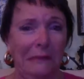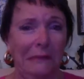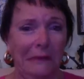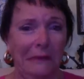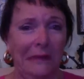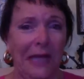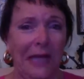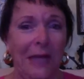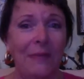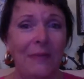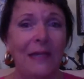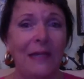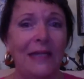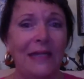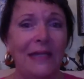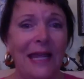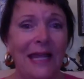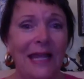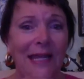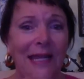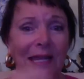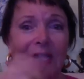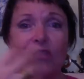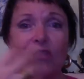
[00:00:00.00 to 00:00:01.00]
I mean,
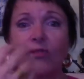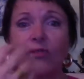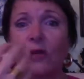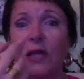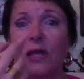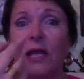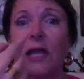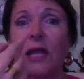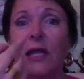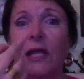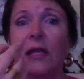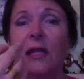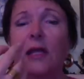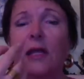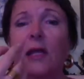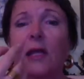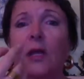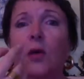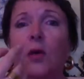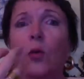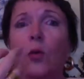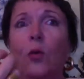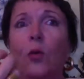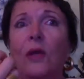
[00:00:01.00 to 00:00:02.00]
they literally,
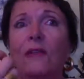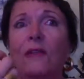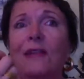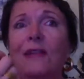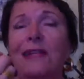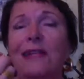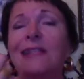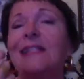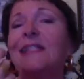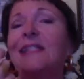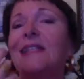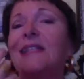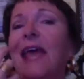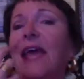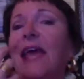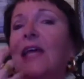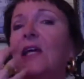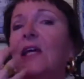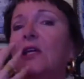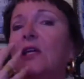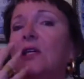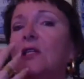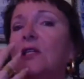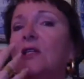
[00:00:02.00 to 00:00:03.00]
within
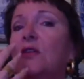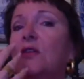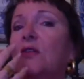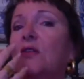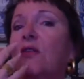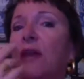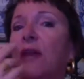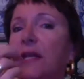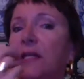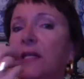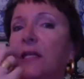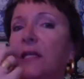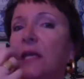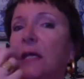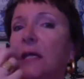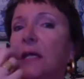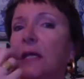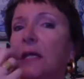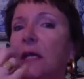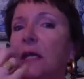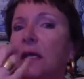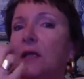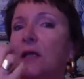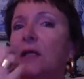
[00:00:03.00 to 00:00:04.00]
seconds of
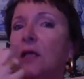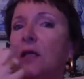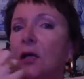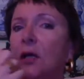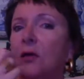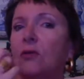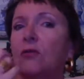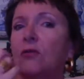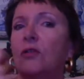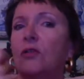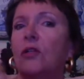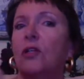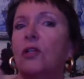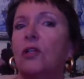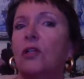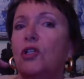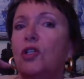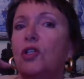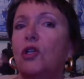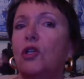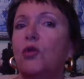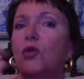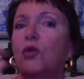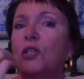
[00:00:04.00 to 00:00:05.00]
hitting those
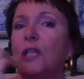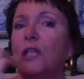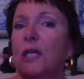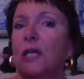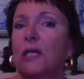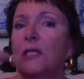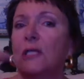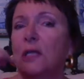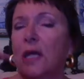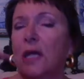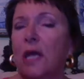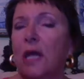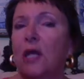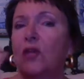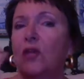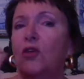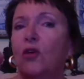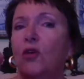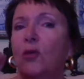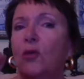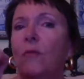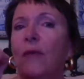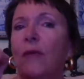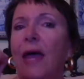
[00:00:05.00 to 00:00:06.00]
juices in
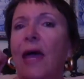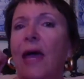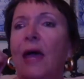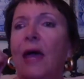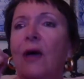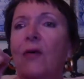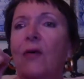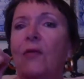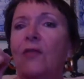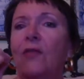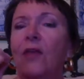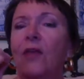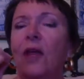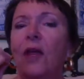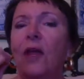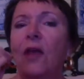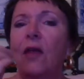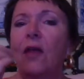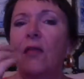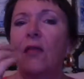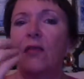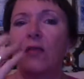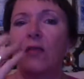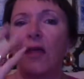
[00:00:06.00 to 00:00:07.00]
your mouth,
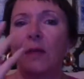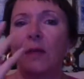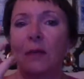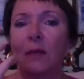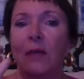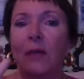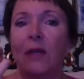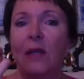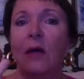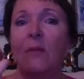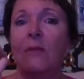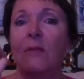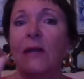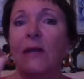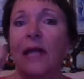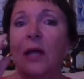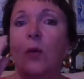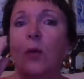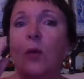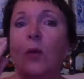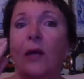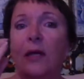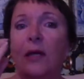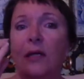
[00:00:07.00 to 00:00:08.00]
they become
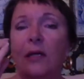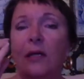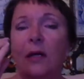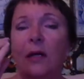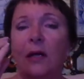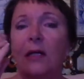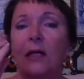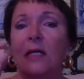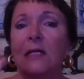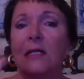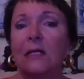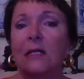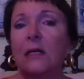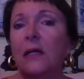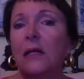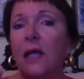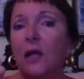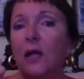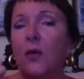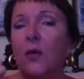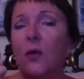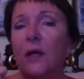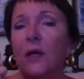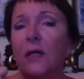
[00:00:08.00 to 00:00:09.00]
liquid, and it's
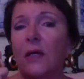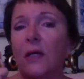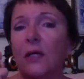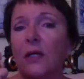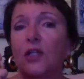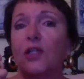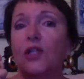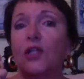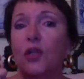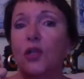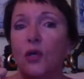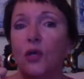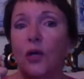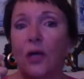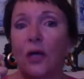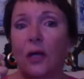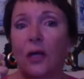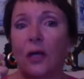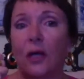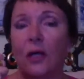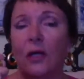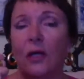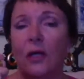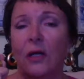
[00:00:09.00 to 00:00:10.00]
liquid
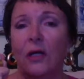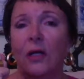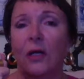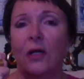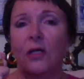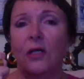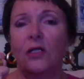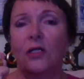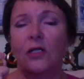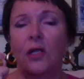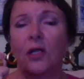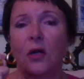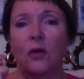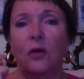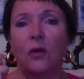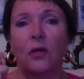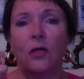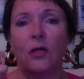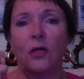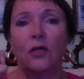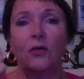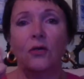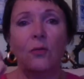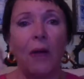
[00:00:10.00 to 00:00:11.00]
sugar. So
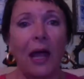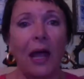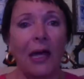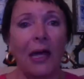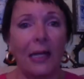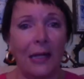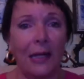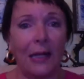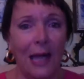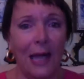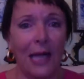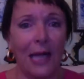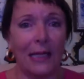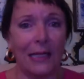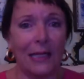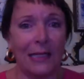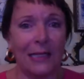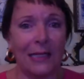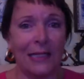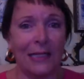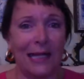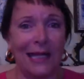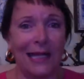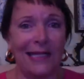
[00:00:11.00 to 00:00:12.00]
you might like
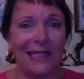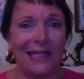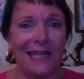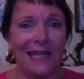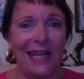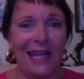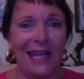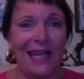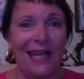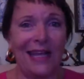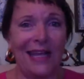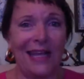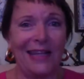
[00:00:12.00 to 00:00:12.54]
this idea.